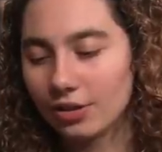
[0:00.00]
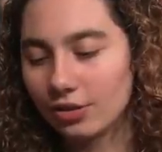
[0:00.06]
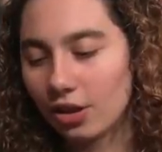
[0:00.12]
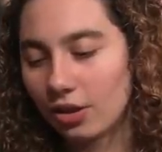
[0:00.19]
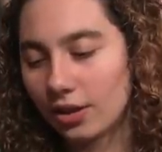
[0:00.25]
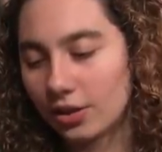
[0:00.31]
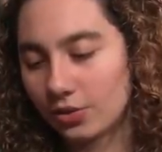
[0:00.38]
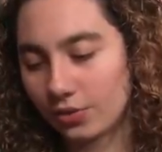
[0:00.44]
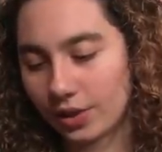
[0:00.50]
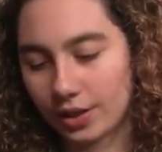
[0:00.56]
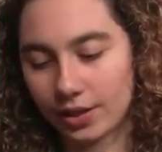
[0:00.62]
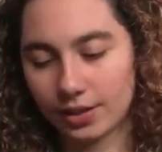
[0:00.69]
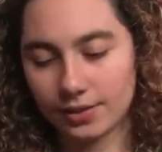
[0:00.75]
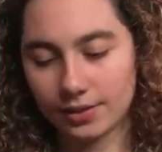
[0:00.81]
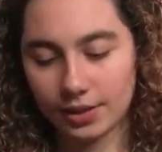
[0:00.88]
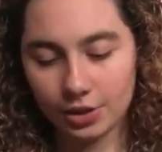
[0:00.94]
So let's read
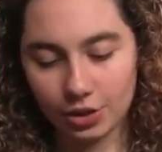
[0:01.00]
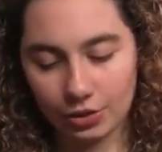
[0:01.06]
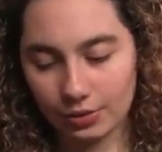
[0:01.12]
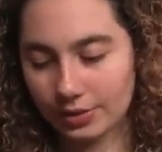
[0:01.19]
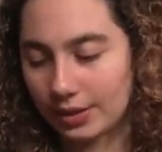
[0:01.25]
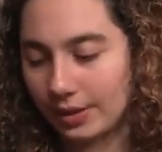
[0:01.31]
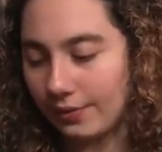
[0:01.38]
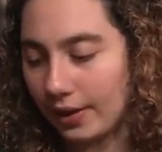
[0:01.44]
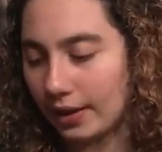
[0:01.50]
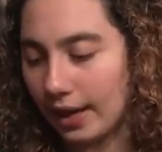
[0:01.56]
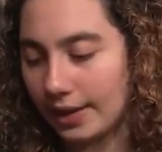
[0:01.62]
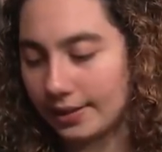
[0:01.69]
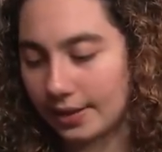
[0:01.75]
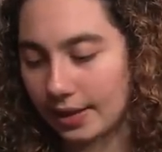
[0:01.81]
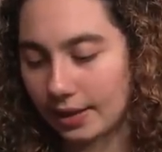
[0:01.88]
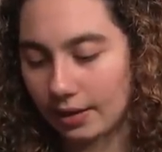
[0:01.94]
this issue and see if I
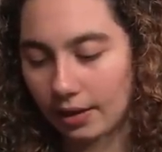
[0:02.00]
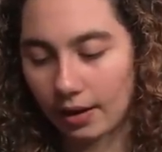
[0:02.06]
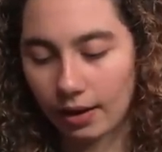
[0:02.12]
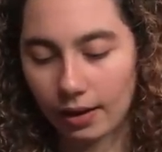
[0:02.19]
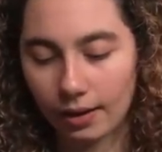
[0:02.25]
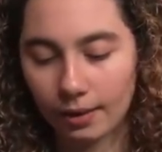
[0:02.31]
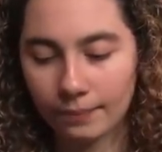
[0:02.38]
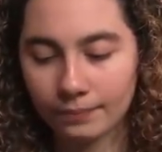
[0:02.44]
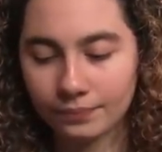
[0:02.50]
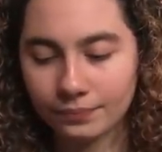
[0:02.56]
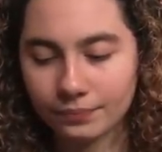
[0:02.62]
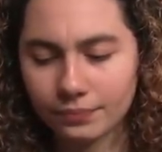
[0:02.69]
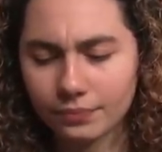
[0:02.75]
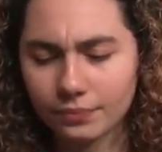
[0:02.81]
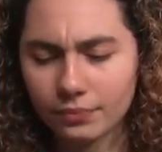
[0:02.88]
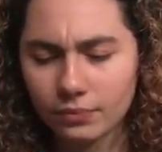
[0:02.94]
liked it.
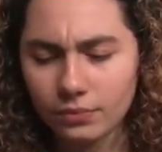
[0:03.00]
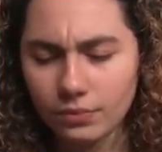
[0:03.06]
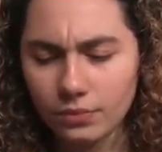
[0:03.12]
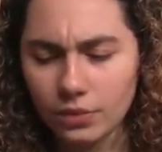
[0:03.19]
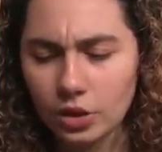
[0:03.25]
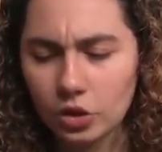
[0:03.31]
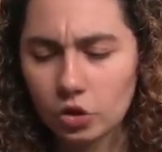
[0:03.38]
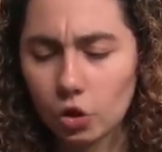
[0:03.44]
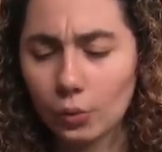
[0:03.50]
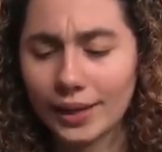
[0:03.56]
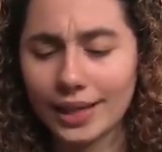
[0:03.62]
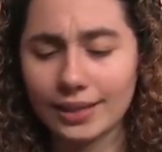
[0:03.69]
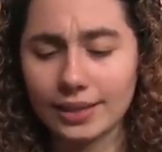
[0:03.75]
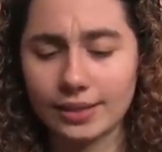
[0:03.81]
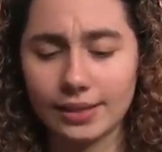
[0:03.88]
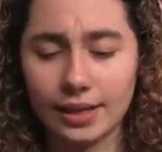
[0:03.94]
So we
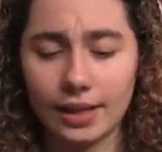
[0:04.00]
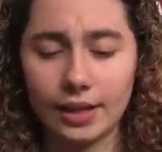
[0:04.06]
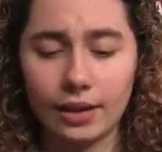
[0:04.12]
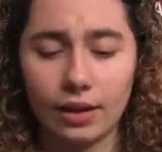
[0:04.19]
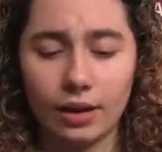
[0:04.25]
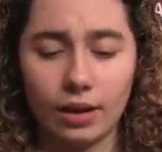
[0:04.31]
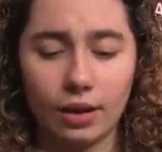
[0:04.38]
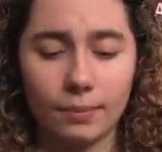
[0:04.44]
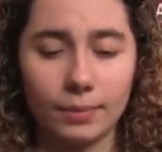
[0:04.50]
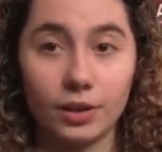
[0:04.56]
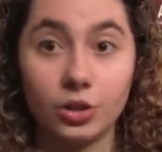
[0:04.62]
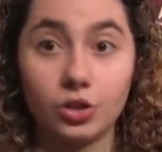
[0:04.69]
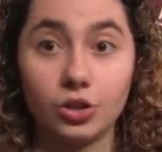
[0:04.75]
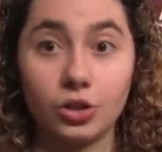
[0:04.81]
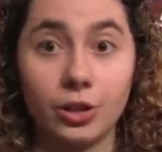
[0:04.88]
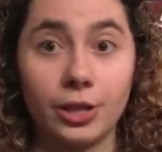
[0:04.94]
get to see
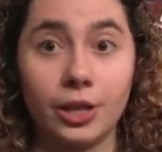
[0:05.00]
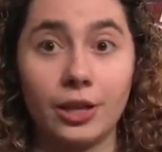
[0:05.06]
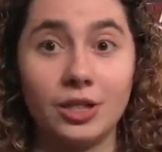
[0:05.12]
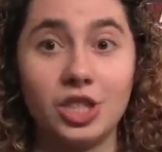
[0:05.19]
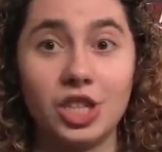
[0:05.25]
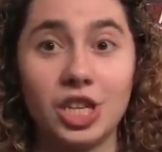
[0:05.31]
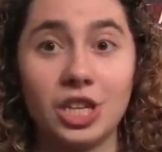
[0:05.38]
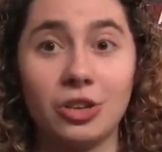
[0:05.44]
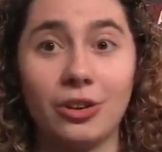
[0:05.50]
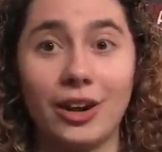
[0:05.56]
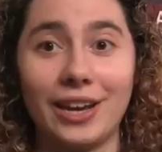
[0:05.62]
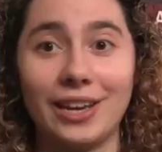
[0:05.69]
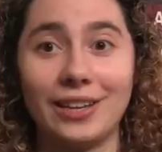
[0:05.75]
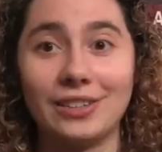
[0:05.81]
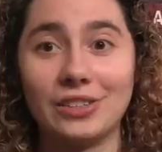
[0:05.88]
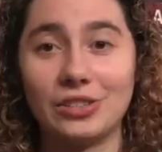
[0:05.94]
the Jean
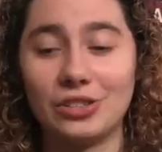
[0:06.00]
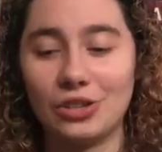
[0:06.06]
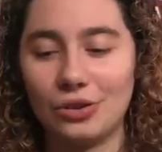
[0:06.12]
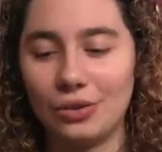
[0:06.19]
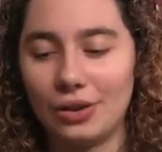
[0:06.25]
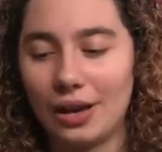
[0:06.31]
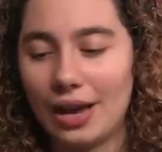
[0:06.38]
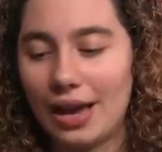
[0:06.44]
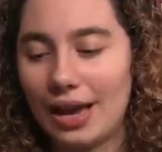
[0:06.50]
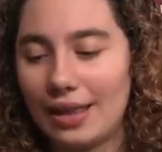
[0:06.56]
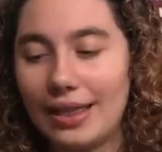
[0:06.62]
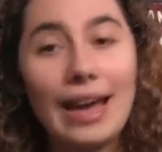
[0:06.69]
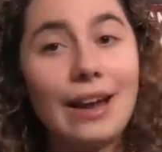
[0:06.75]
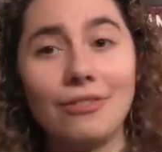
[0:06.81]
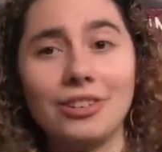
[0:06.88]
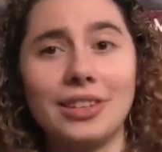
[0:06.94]
Grey Institute
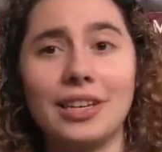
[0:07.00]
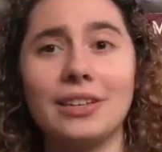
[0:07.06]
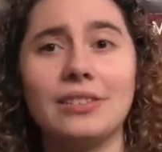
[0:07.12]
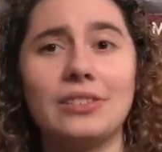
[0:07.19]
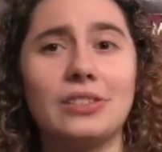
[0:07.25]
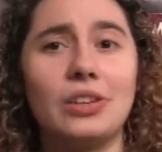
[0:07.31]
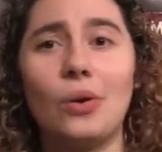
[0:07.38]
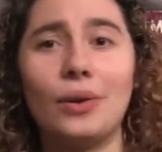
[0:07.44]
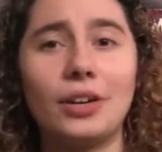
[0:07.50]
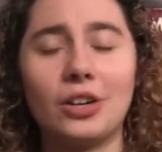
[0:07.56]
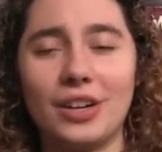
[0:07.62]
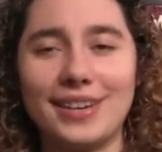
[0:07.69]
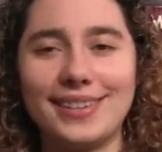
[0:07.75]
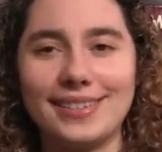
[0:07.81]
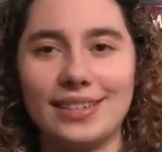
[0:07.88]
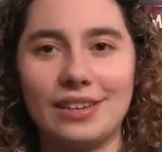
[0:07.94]
that everything is going
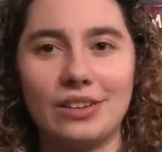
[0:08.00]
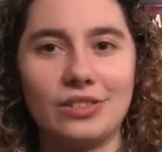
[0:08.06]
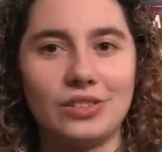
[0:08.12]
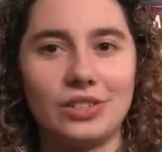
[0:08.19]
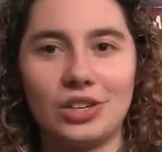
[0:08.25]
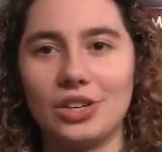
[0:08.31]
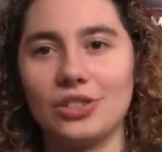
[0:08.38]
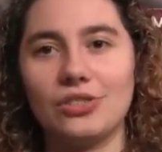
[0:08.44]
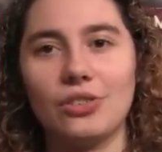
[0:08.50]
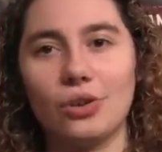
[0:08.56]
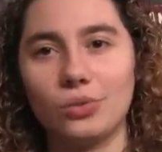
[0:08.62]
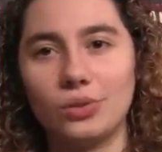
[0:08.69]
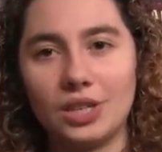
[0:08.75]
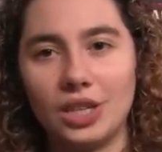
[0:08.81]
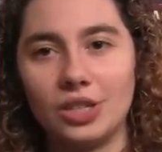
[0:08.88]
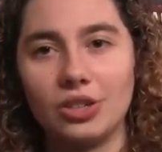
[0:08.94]
crazy because there is
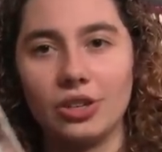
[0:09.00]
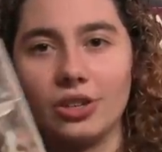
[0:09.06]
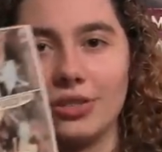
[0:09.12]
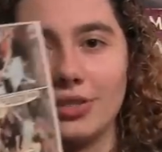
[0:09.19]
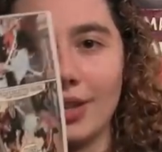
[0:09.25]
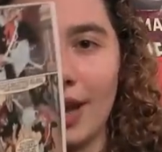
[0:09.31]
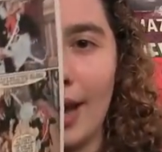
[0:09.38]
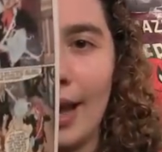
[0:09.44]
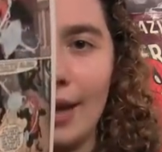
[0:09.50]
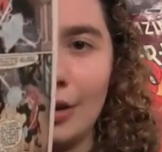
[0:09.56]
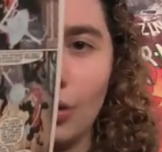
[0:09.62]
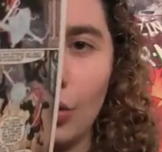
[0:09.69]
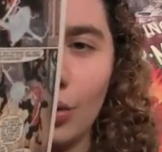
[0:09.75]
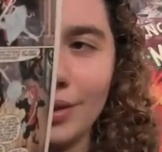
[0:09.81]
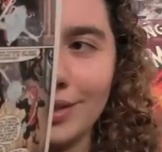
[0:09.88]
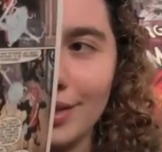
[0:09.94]
no teachers.
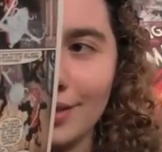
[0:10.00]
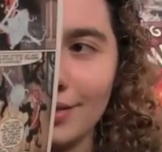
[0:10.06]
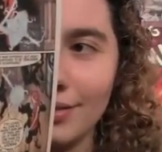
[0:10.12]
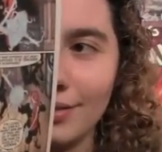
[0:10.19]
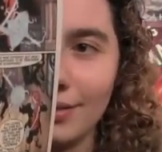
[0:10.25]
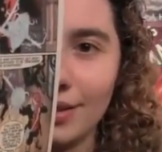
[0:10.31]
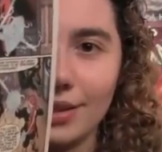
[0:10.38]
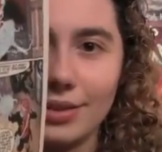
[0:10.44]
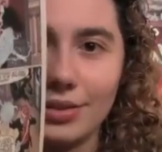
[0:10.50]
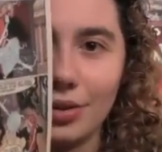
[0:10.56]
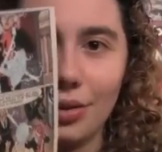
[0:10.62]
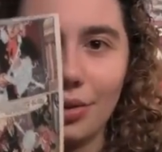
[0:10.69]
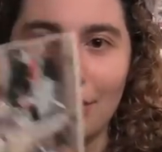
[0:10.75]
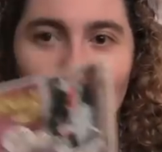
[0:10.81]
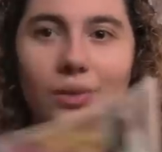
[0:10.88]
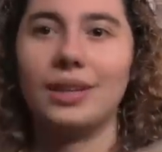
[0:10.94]
And Quentin is the
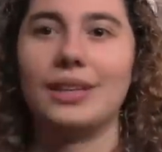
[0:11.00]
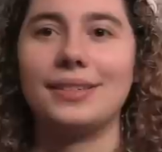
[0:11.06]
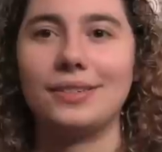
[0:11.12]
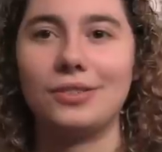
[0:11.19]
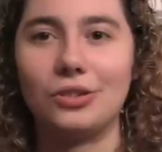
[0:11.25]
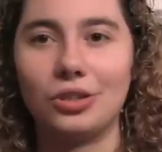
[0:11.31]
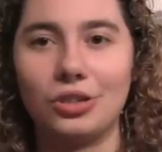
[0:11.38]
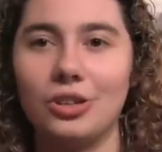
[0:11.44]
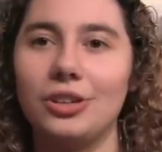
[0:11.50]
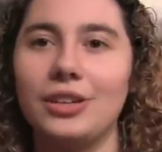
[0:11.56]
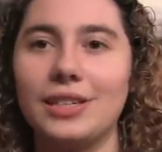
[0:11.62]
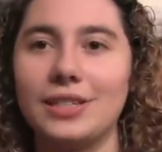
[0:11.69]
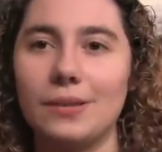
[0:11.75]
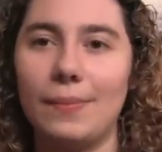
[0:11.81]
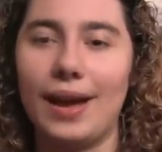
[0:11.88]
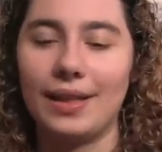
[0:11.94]
only one that's a little
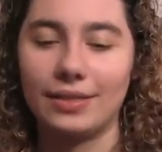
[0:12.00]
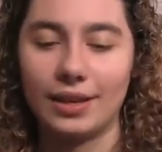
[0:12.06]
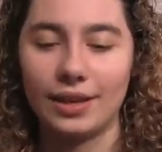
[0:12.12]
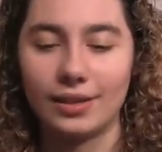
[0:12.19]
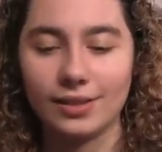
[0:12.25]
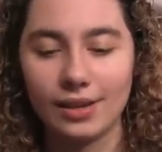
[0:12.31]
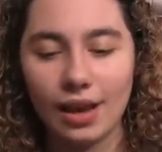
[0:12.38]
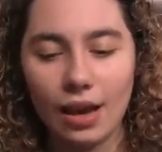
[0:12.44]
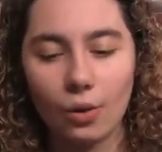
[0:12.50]
curious about this.